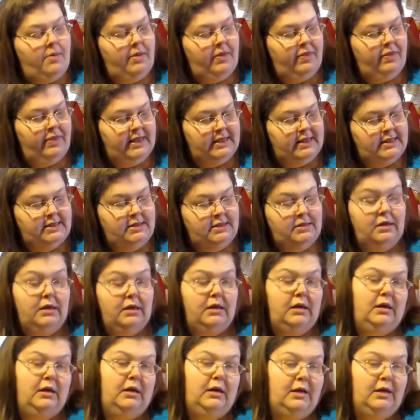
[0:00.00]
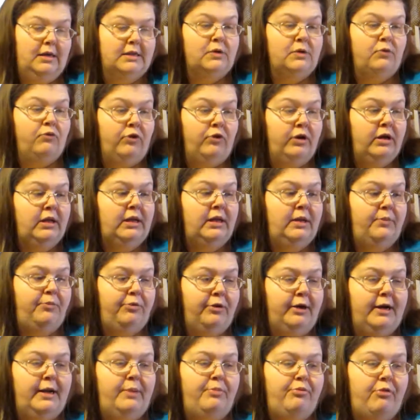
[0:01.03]
This is a really
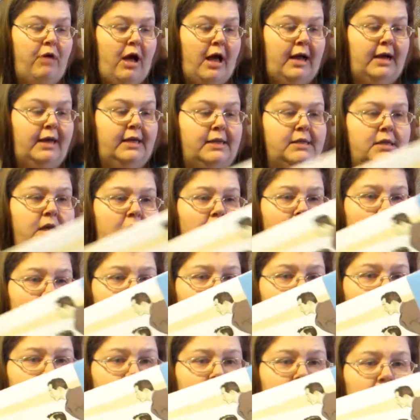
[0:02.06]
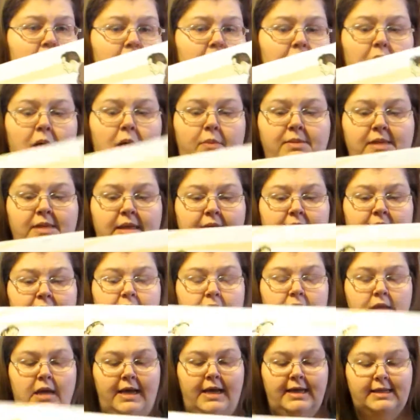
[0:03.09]
pretty product. It comes in this
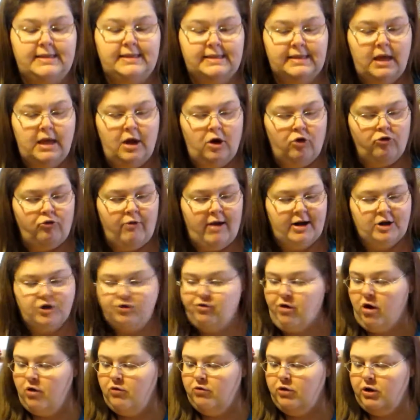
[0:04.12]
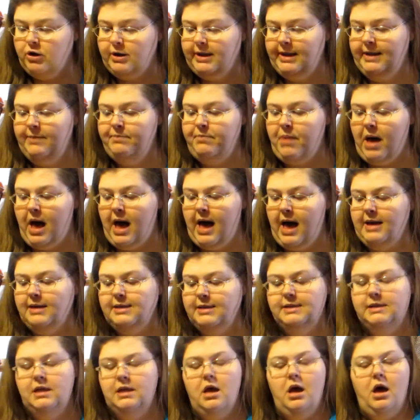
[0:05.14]
nice retro looking
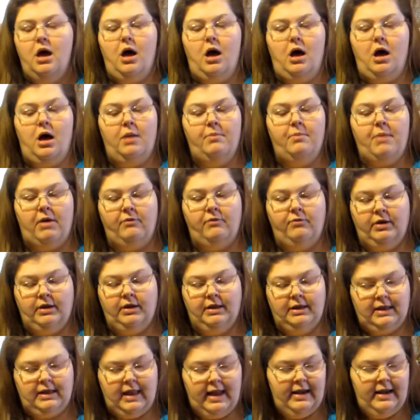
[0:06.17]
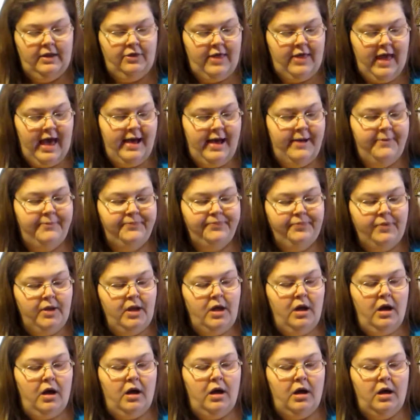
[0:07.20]
box. I really like that.
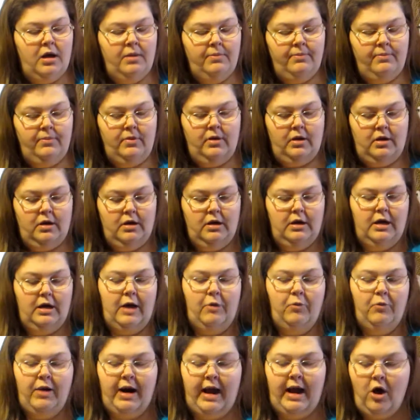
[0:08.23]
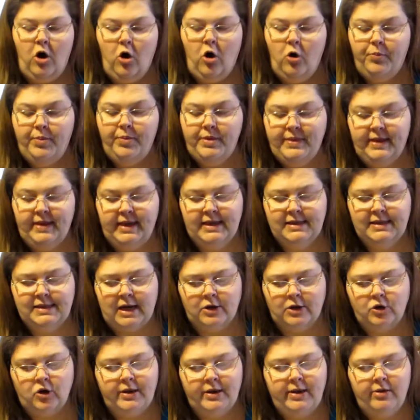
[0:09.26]
When I opened these,
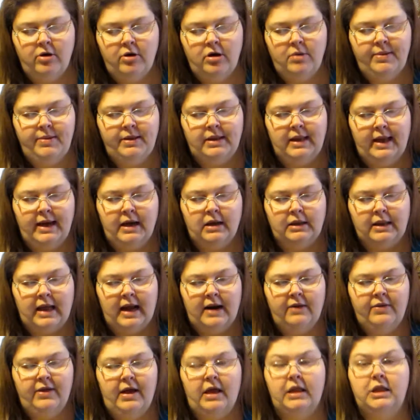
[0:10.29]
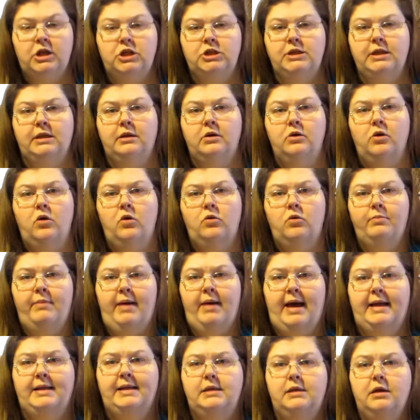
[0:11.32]
I thought they were going to be like a lot of the other silicone
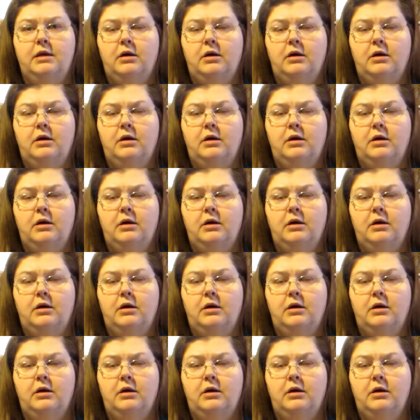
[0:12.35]
mat